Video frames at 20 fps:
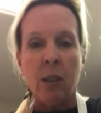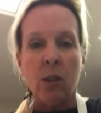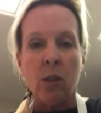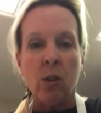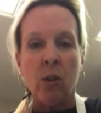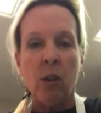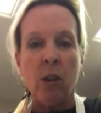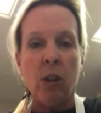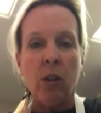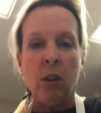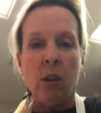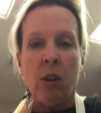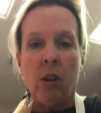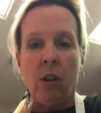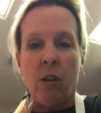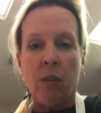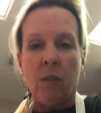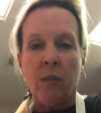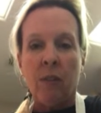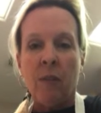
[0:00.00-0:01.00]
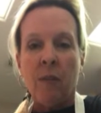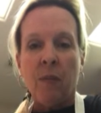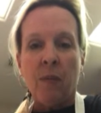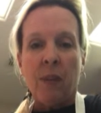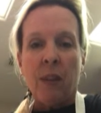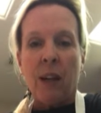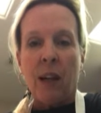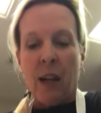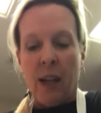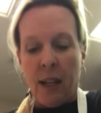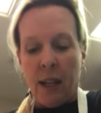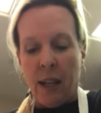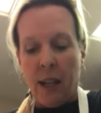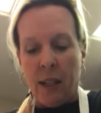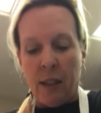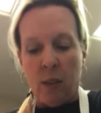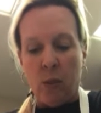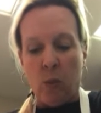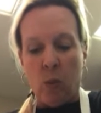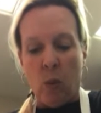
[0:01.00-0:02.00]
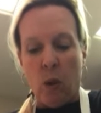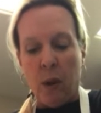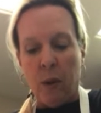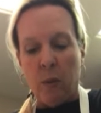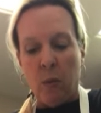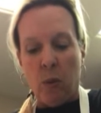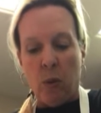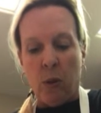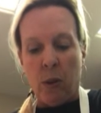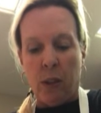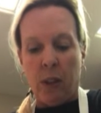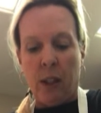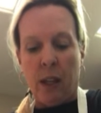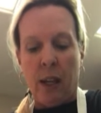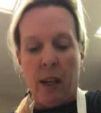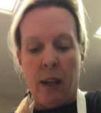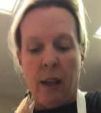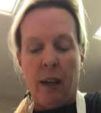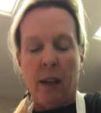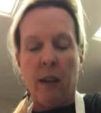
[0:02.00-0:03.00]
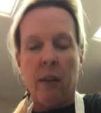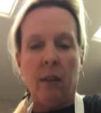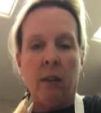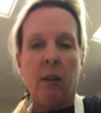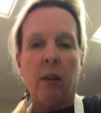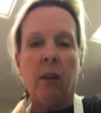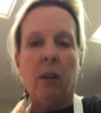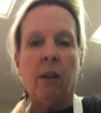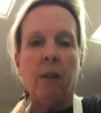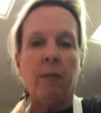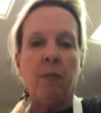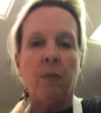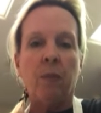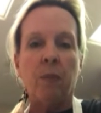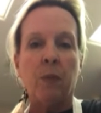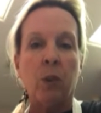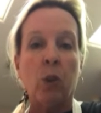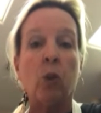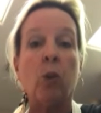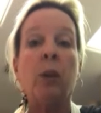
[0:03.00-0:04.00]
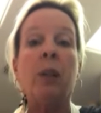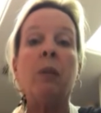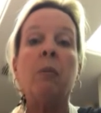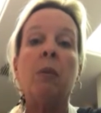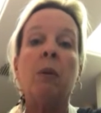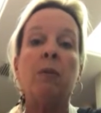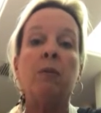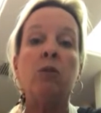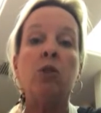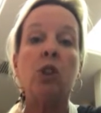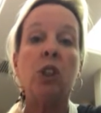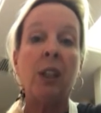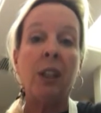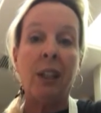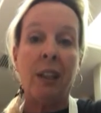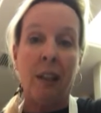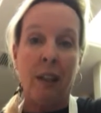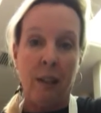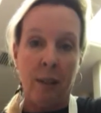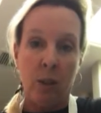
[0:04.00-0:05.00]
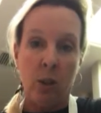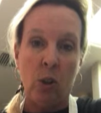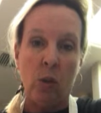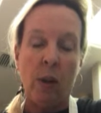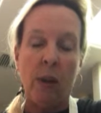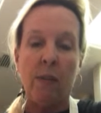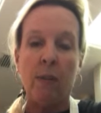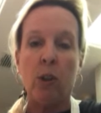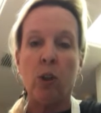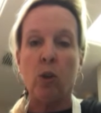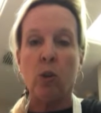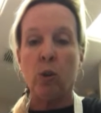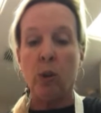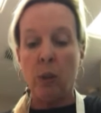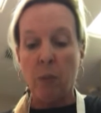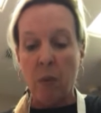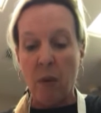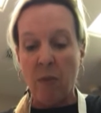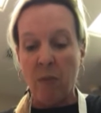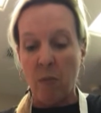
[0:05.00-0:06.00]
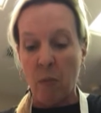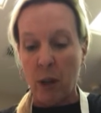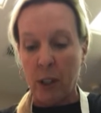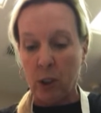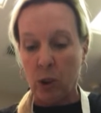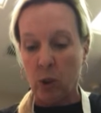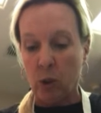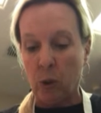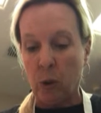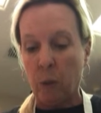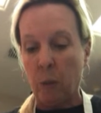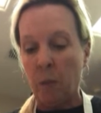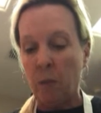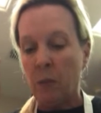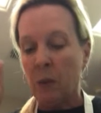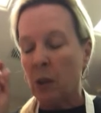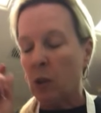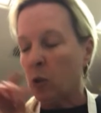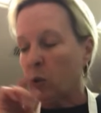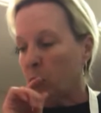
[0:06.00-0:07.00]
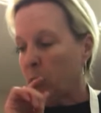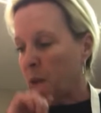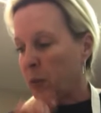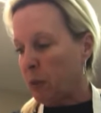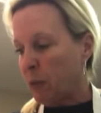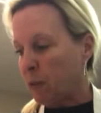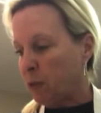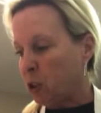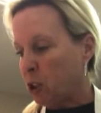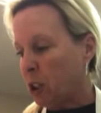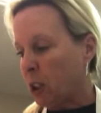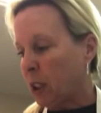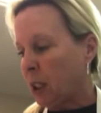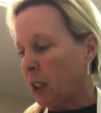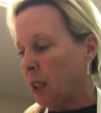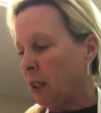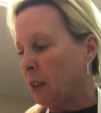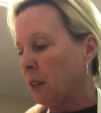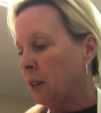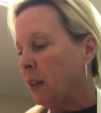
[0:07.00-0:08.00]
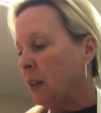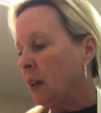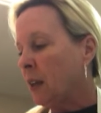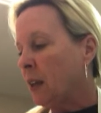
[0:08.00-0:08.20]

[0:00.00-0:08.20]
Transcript: So there you go. I added one more can of cream of chicken. So I have a cream of mushroom, cream of chicken,